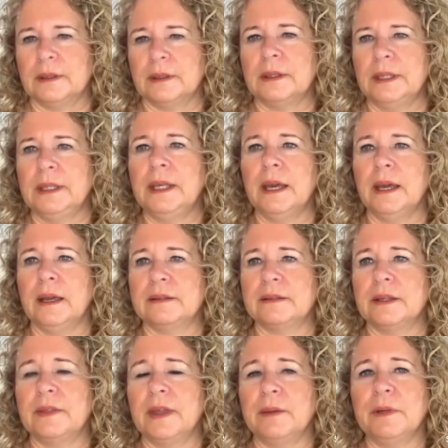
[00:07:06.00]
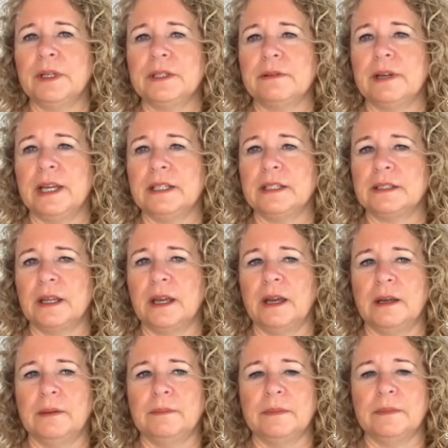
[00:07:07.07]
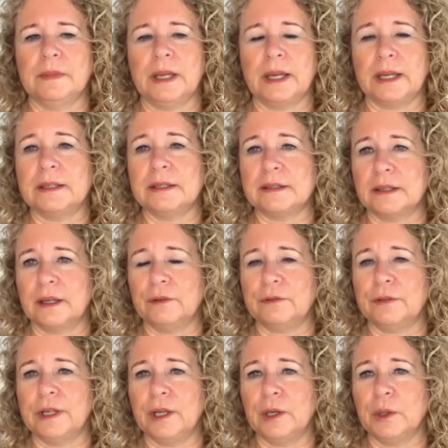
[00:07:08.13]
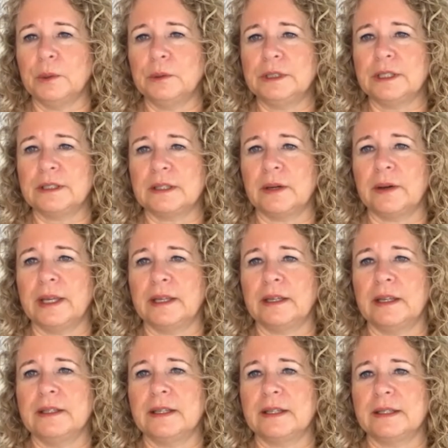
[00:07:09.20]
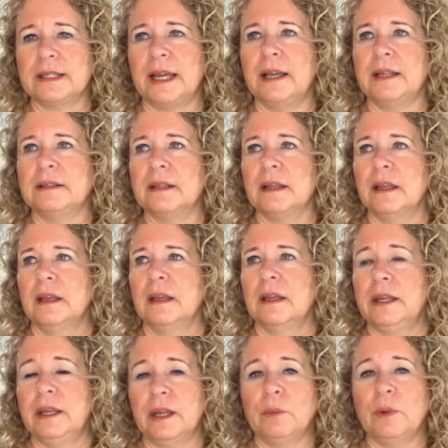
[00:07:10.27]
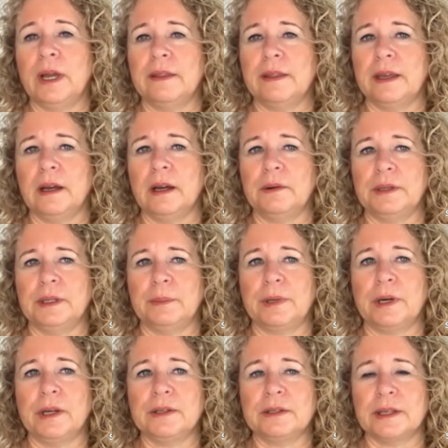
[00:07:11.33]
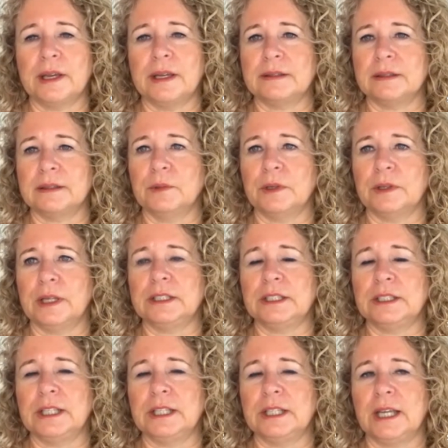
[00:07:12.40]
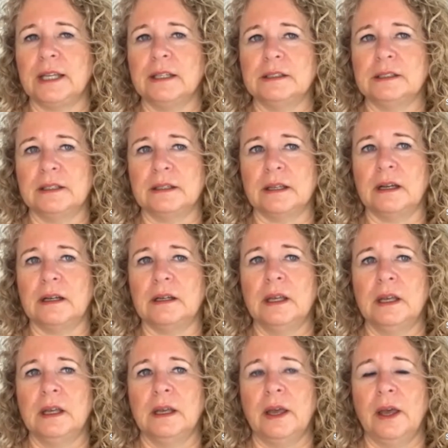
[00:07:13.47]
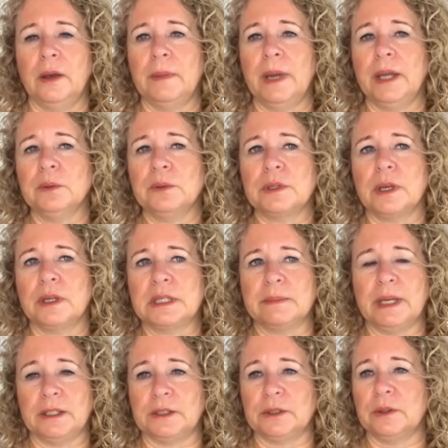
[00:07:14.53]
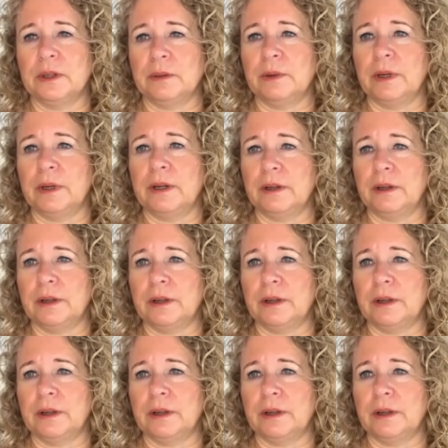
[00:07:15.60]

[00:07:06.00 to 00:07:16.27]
Yeah, so then we'd arrange like a discovery call, just so I could understand, you know, where they are in the process and what their challenges are, and also to make sure that we're a